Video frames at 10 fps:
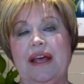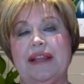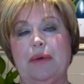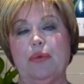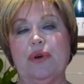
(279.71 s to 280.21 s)

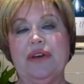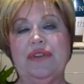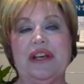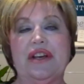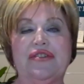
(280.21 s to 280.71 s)
that will give
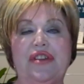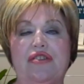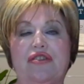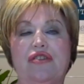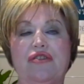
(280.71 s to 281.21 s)
an
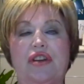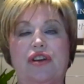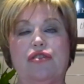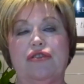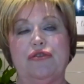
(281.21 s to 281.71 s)
extensions
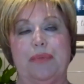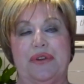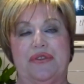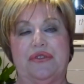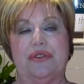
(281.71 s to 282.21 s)
at
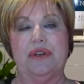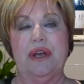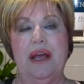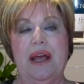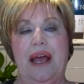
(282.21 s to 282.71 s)
Christmas,
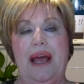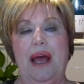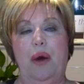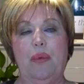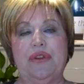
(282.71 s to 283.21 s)

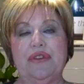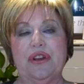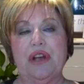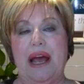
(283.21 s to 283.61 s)
with